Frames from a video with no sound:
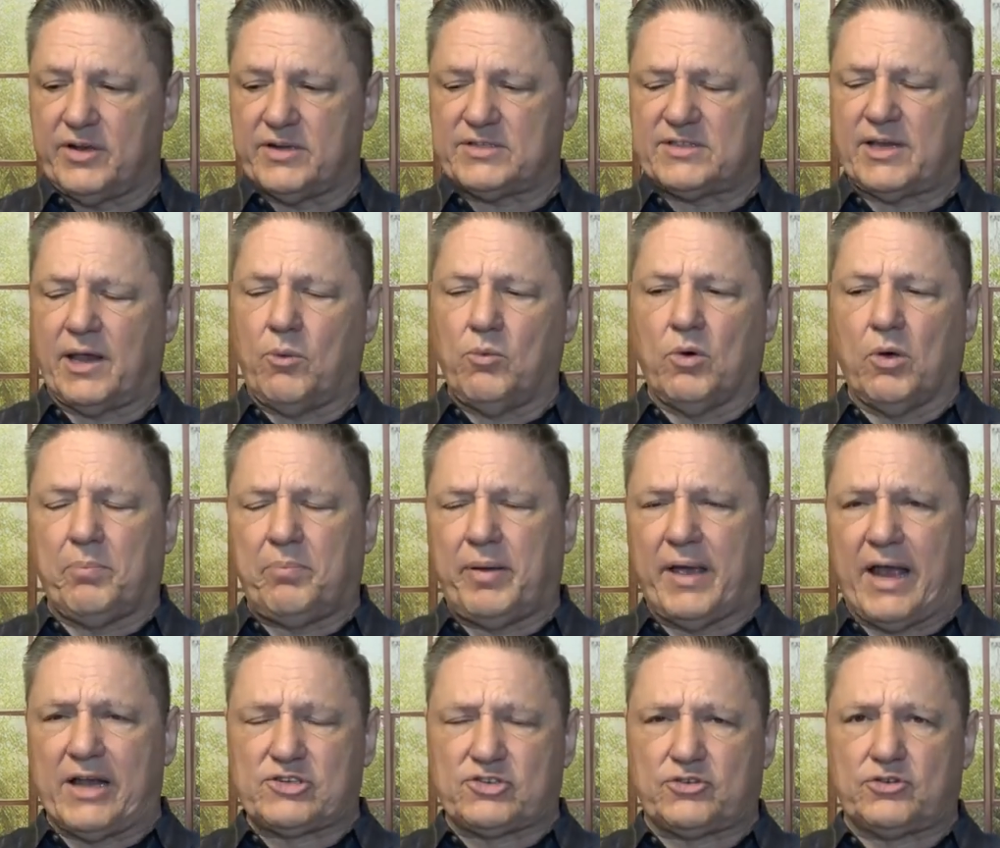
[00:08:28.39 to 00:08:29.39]
You say, well,
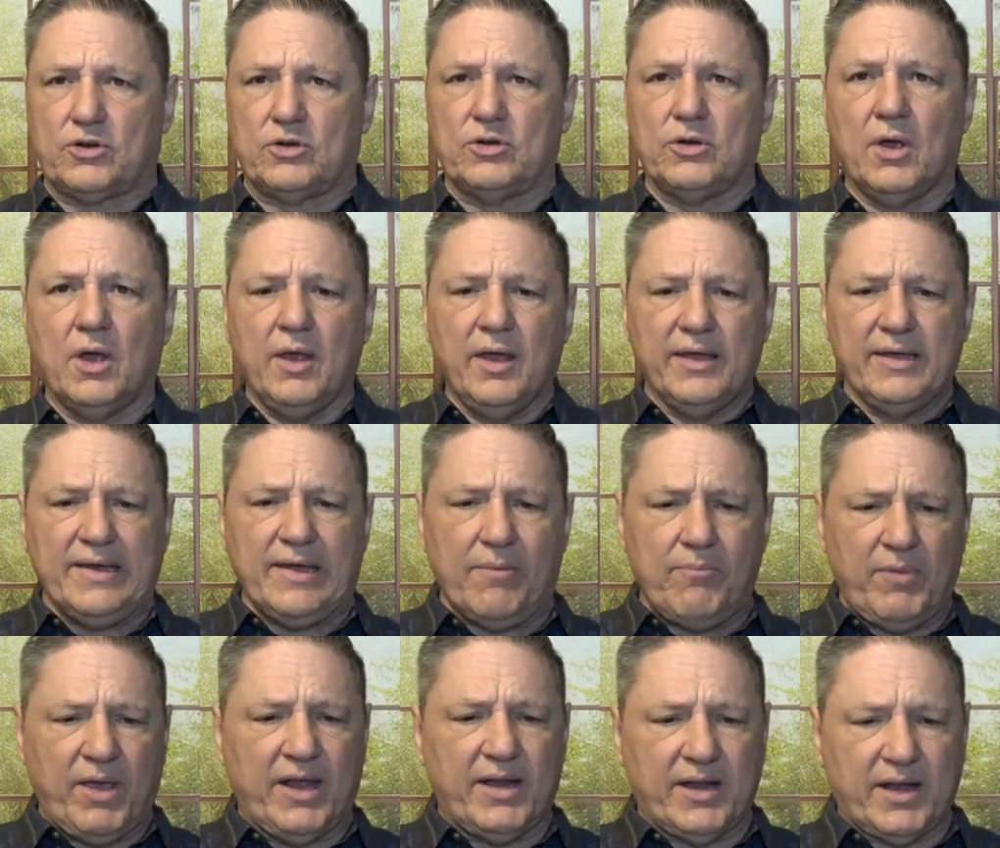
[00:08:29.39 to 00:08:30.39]
Pastor,
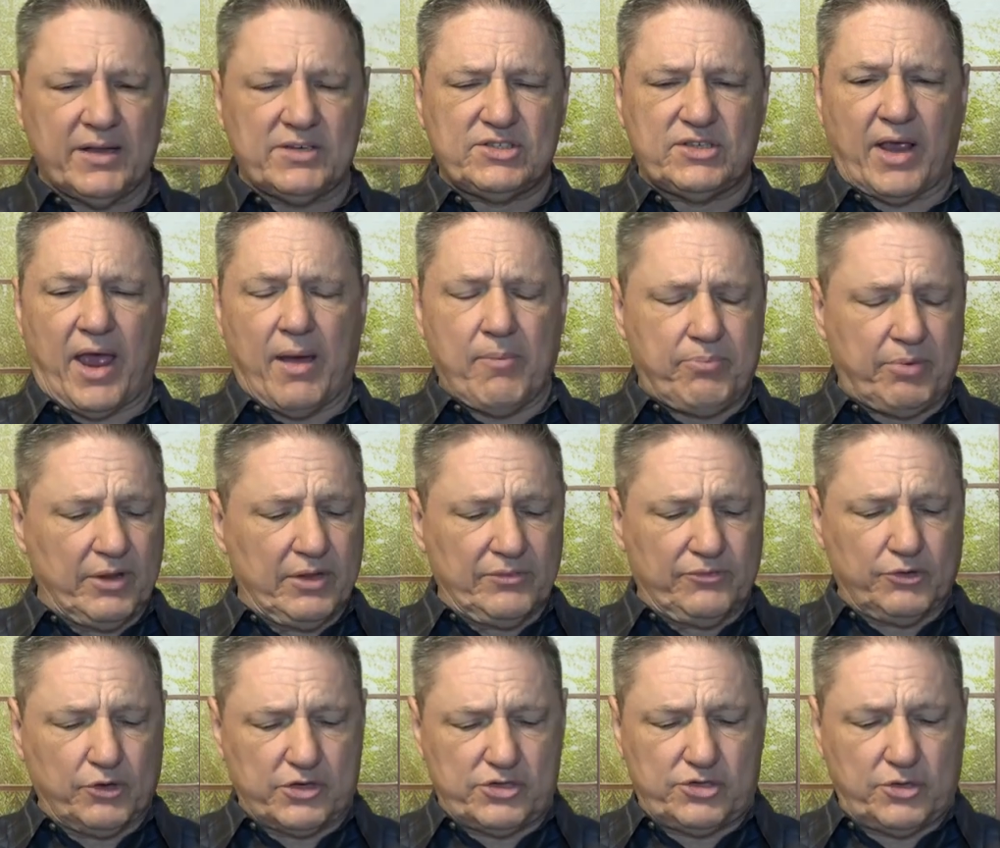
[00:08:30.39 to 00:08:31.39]
give me an example
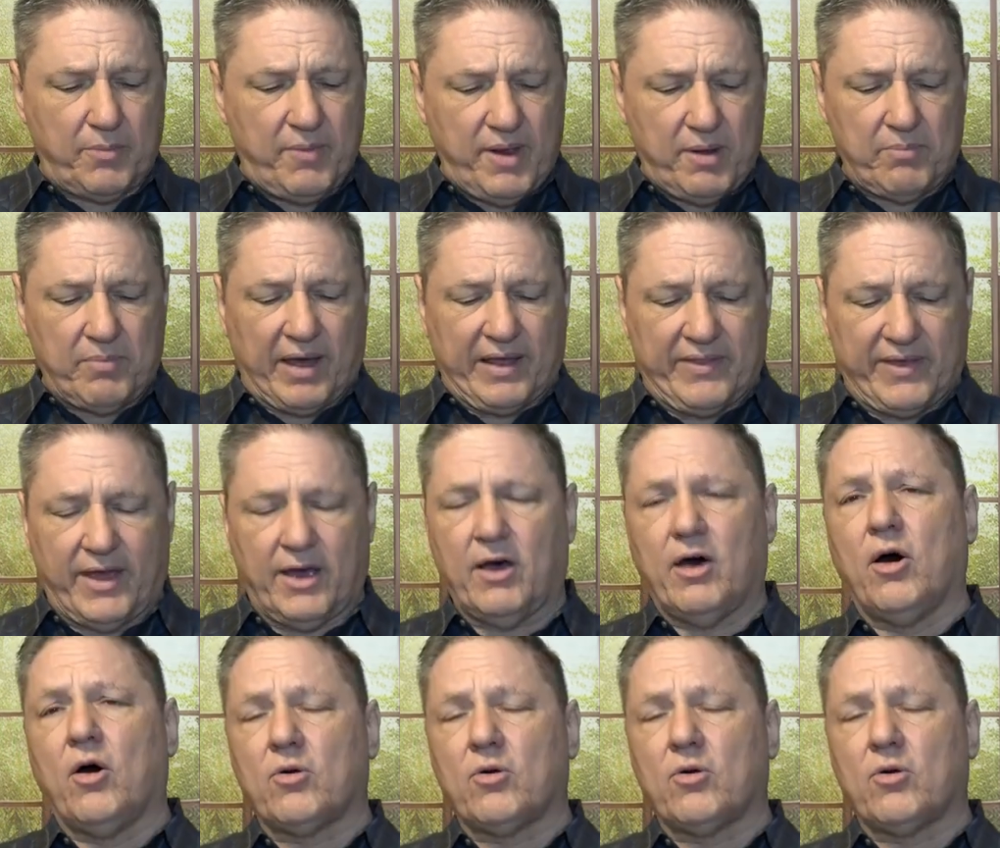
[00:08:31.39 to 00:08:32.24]
of what you mean by that.